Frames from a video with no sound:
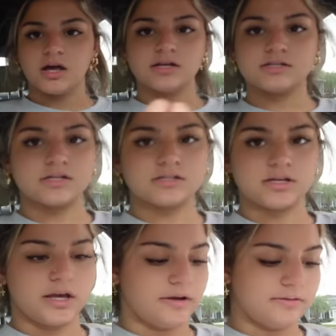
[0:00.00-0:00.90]

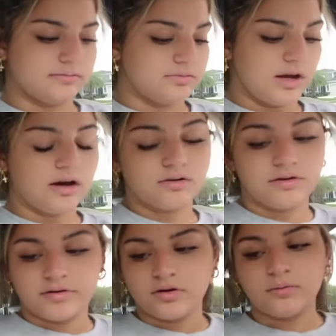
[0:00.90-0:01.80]
since, like, I don't
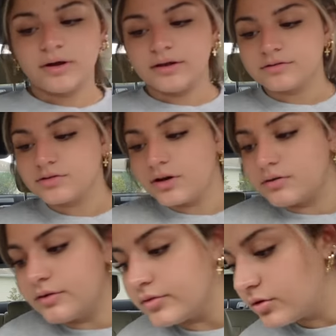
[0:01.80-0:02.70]
even know when, so I
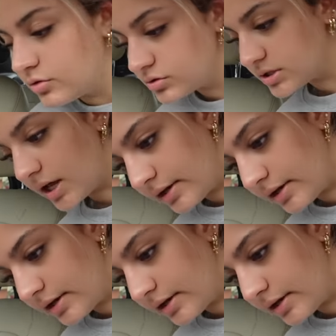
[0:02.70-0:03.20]
don't even know whose that